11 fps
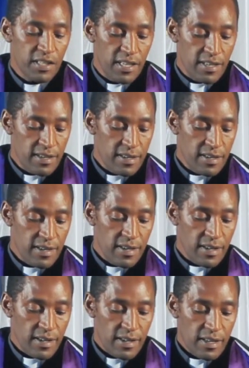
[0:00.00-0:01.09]
in.
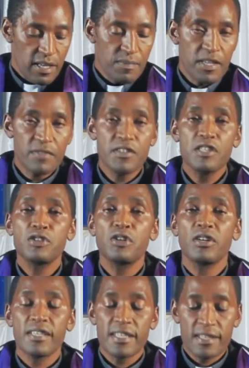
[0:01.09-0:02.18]
He believed in
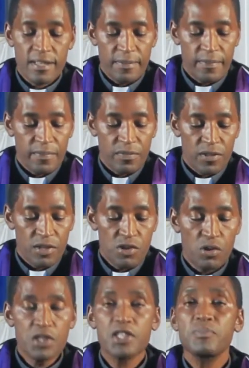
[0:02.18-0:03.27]
God, he
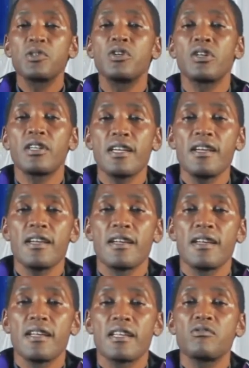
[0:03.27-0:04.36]
worshipped God,
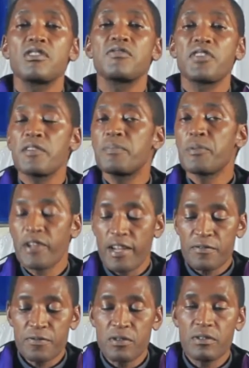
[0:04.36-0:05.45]
he was very
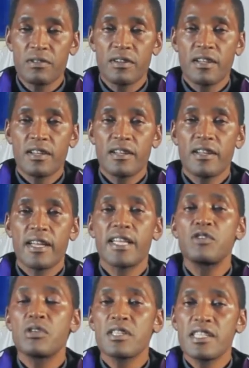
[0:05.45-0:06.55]
prayerful and
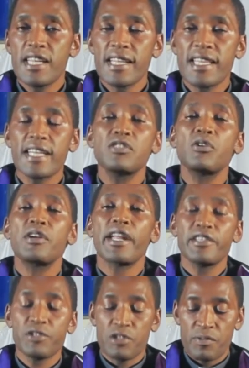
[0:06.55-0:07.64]
he, was, he had that
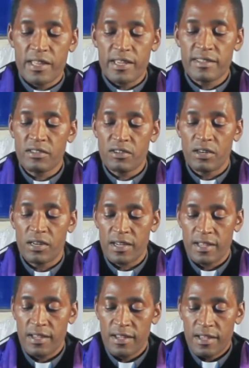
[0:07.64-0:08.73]
connection with his God.
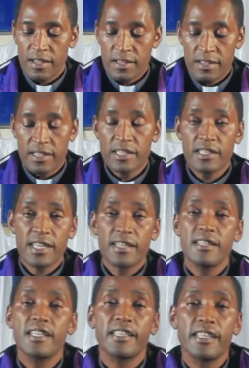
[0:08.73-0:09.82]
He
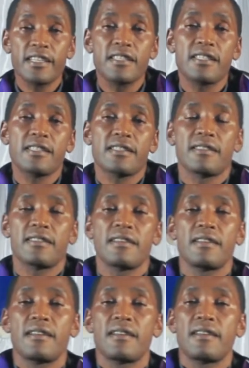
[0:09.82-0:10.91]
entered the gates
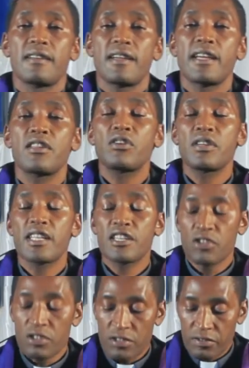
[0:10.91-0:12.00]
and all the
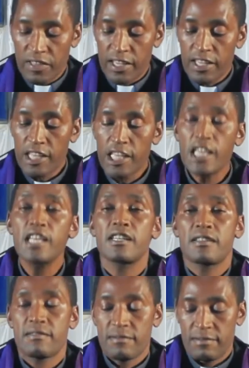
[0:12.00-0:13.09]
doors of the
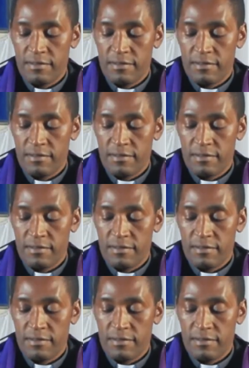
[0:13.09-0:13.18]
king